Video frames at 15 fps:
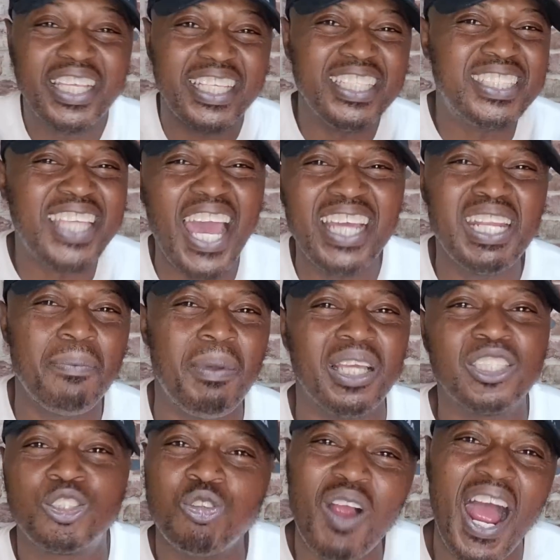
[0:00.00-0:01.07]
He's getting a
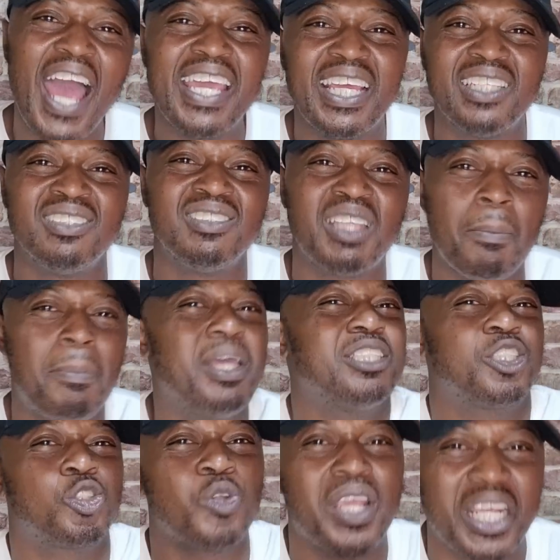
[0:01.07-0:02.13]
bit dry and a bit
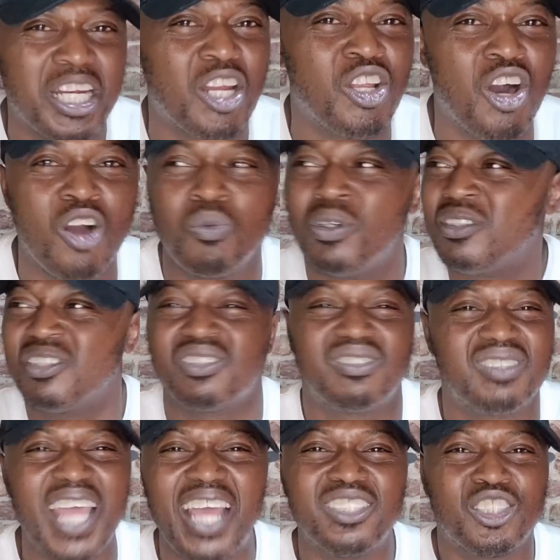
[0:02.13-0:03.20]
stringing along with
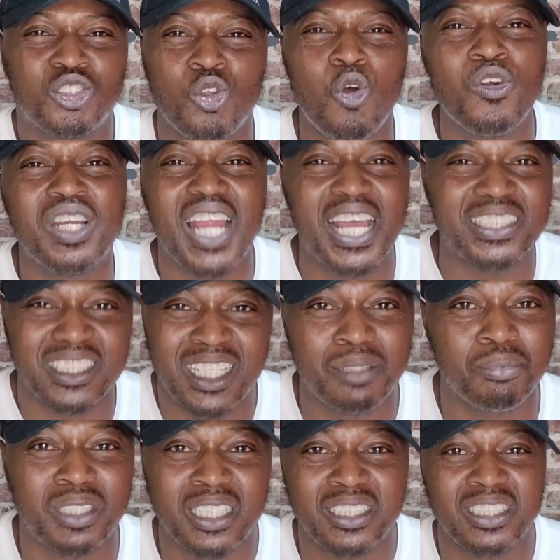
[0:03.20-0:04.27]
just dead storylines and
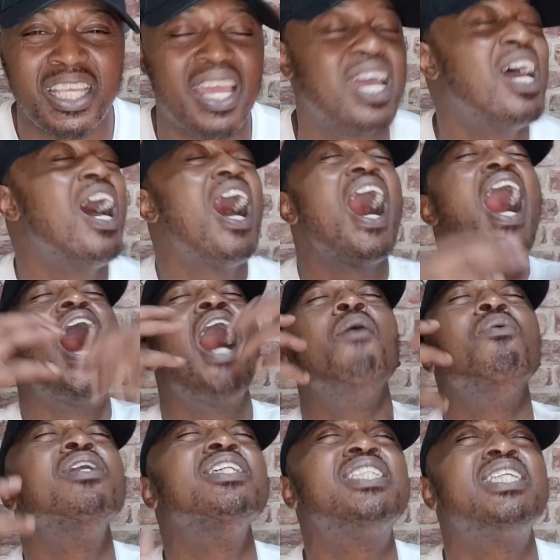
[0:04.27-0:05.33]
them things there. I
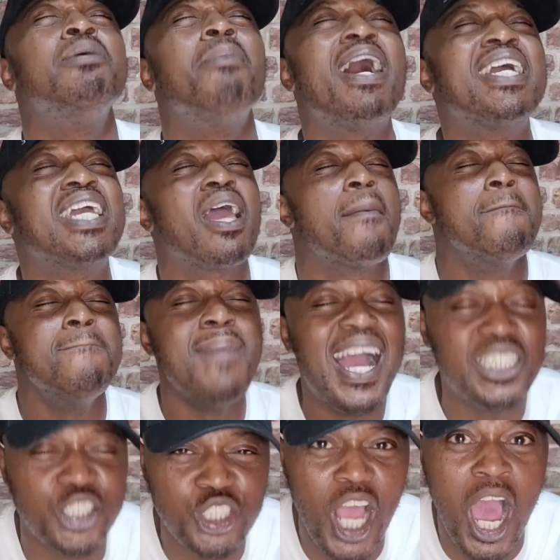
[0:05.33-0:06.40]
want to see man get
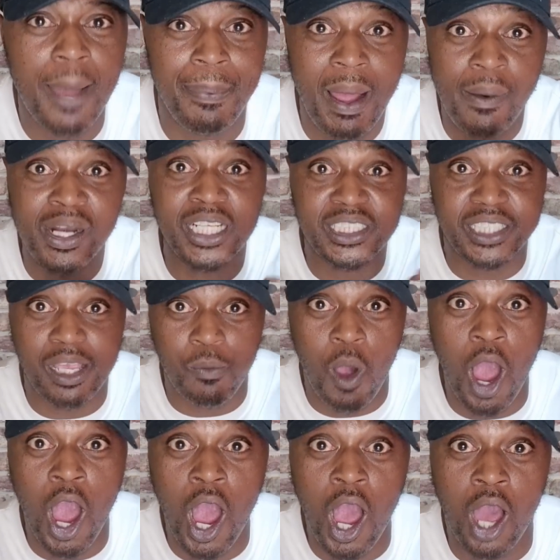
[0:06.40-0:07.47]
mashed up. I want to see
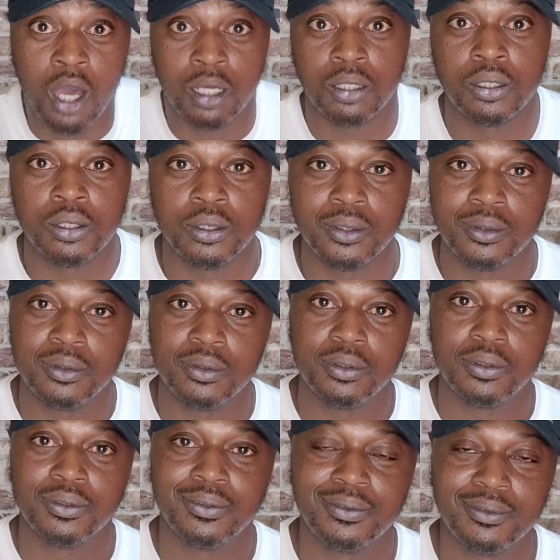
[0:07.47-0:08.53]
more.
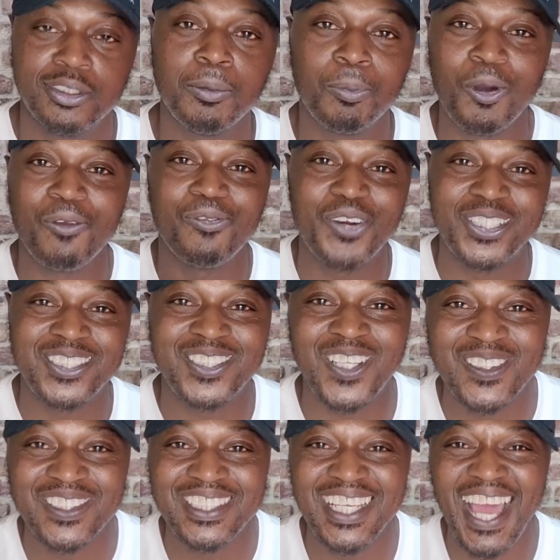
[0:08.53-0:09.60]
It's your boy Fred
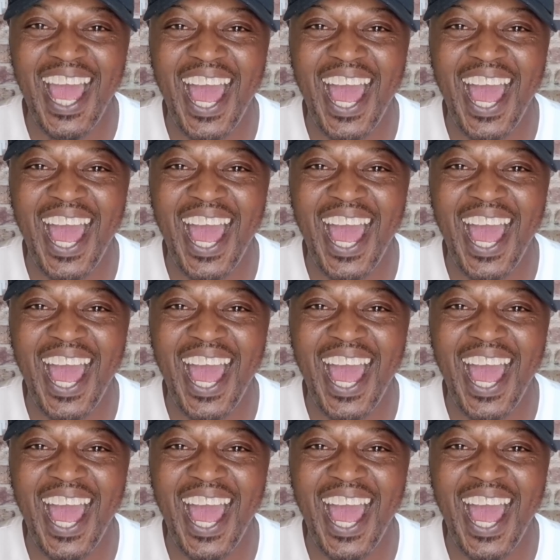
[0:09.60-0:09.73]
Stones.